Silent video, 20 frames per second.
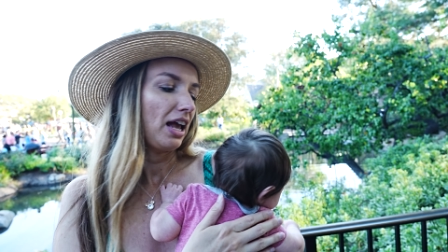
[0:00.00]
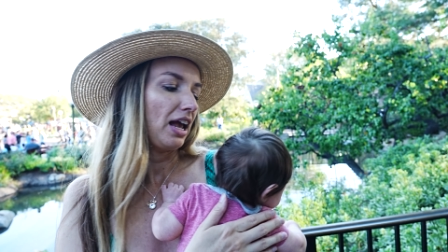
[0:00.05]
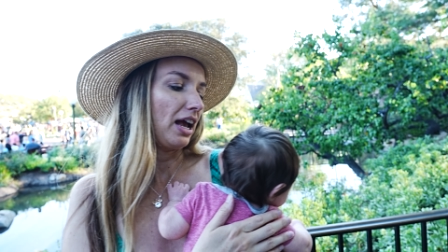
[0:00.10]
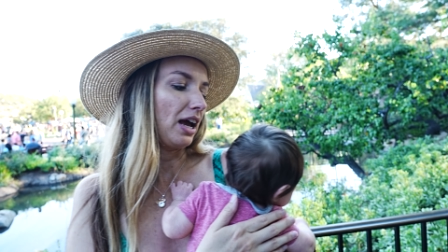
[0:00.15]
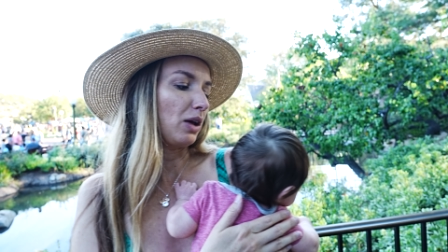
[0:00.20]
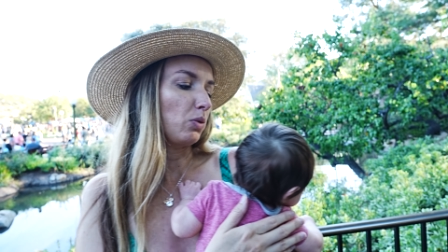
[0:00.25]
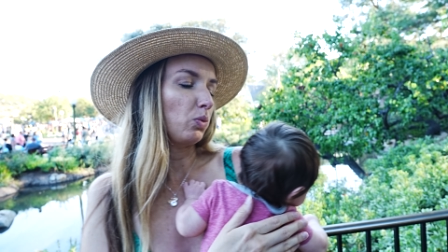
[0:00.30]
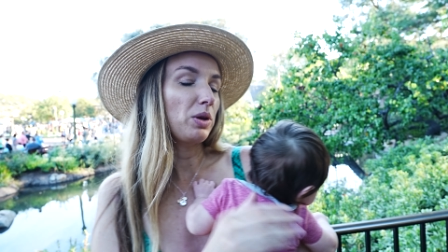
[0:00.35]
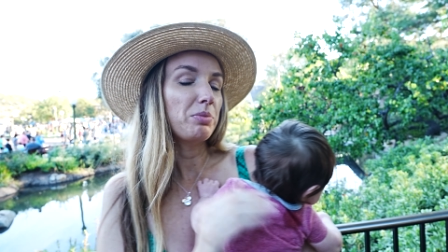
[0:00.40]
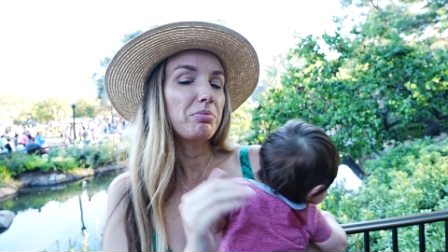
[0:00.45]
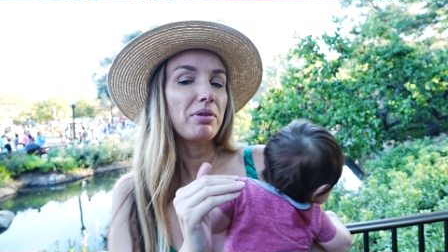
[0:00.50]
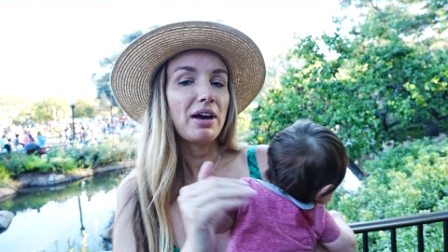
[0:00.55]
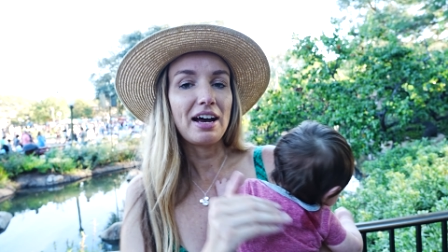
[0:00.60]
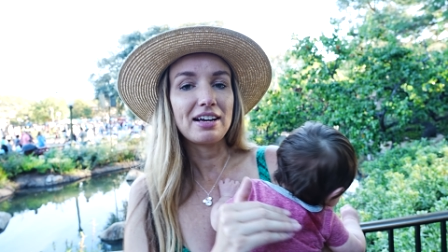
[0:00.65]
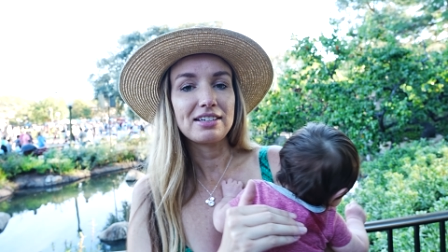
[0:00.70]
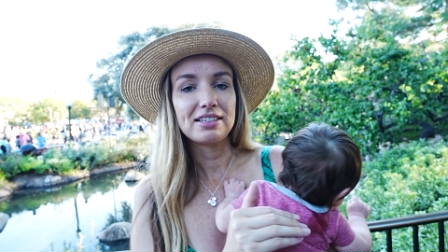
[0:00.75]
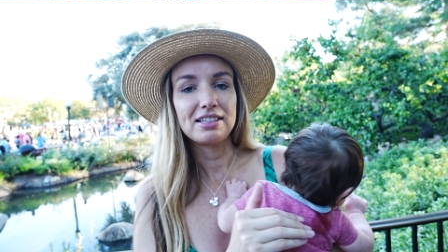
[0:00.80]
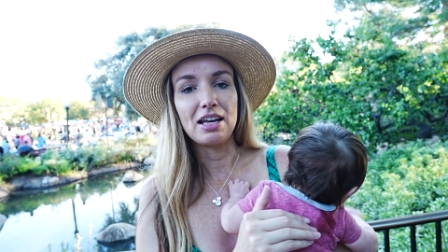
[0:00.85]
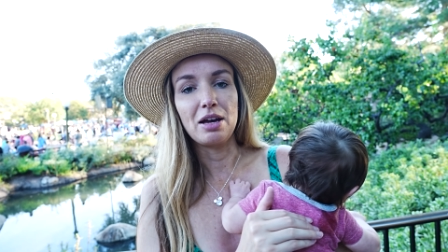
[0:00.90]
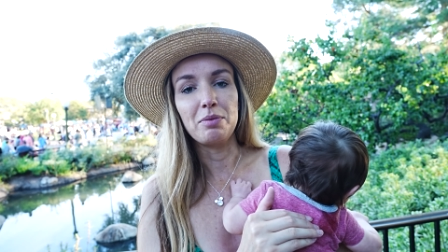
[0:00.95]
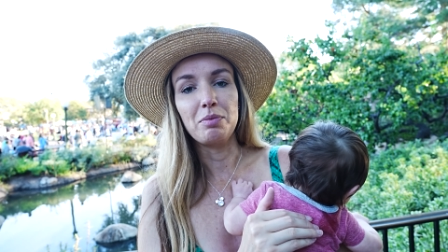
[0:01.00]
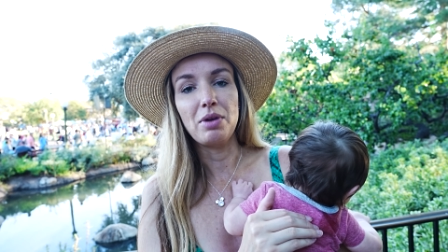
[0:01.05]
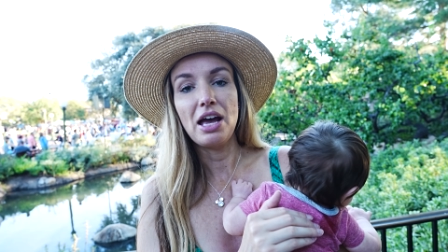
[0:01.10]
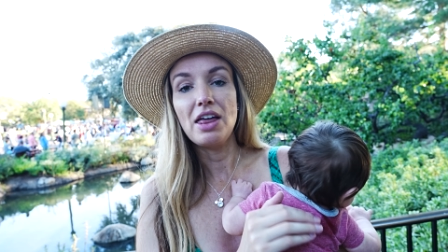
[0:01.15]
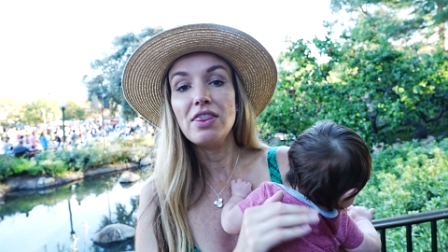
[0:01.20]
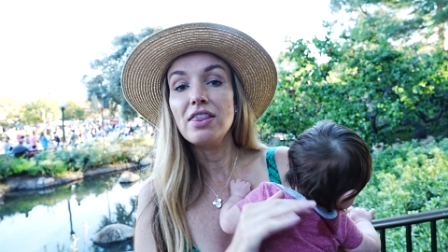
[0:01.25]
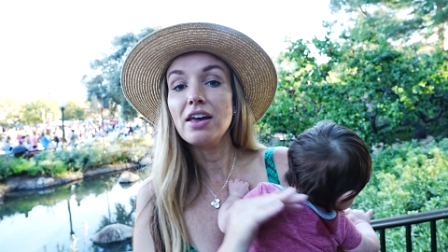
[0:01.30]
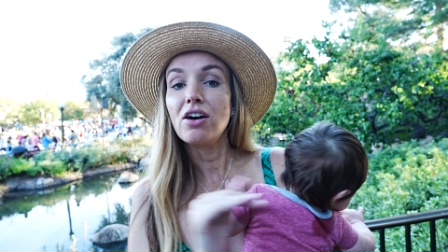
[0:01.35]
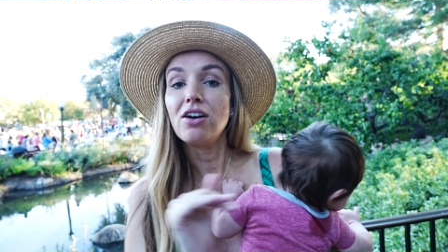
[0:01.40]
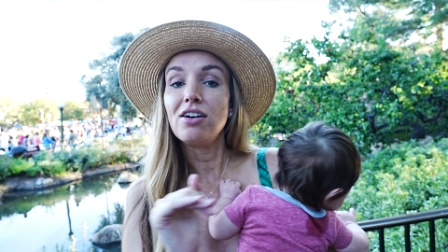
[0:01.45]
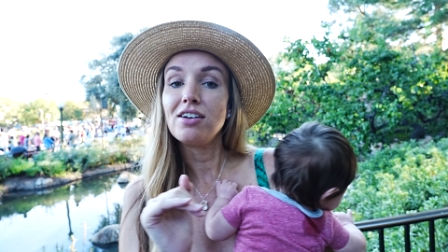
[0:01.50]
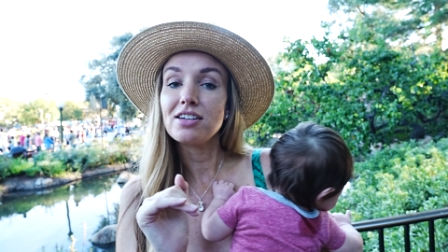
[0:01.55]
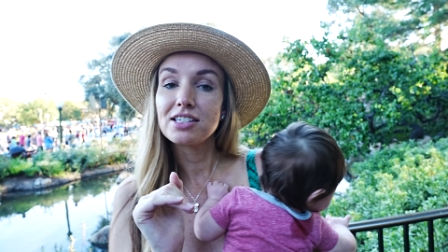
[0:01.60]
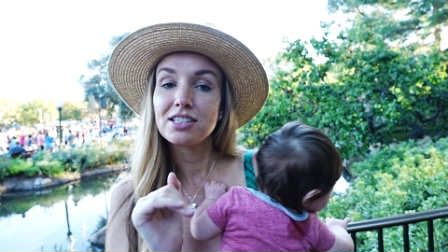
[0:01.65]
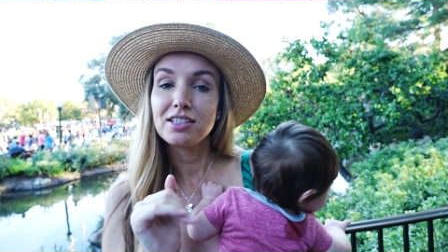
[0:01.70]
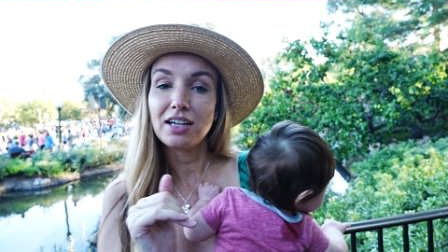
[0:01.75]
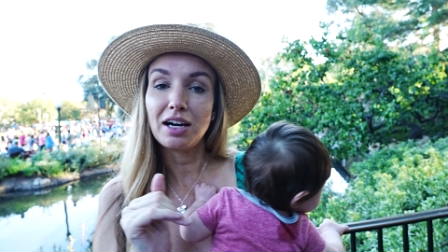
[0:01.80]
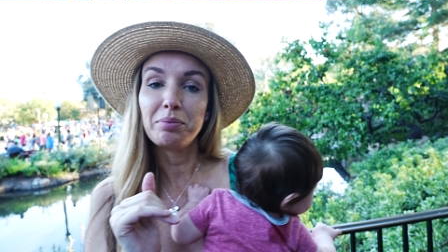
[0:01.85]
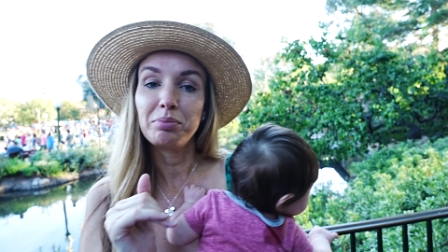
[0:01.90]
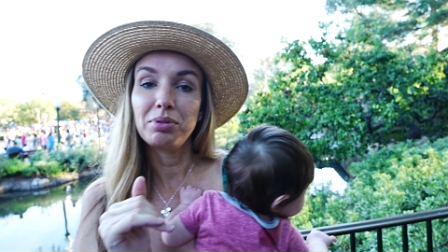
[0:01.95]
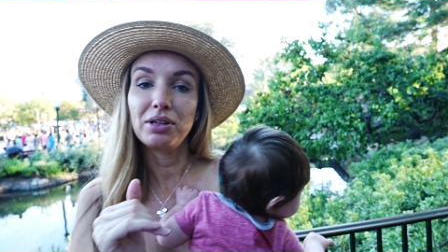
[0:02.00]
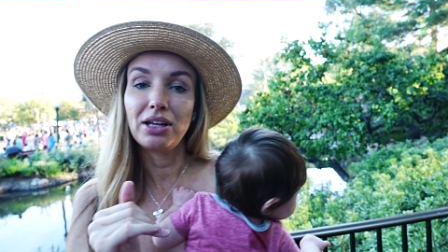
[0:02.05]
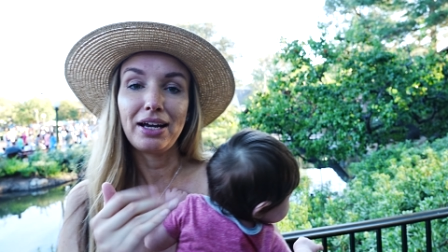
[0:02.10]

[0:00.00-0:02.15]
and we passed them, and they all stopped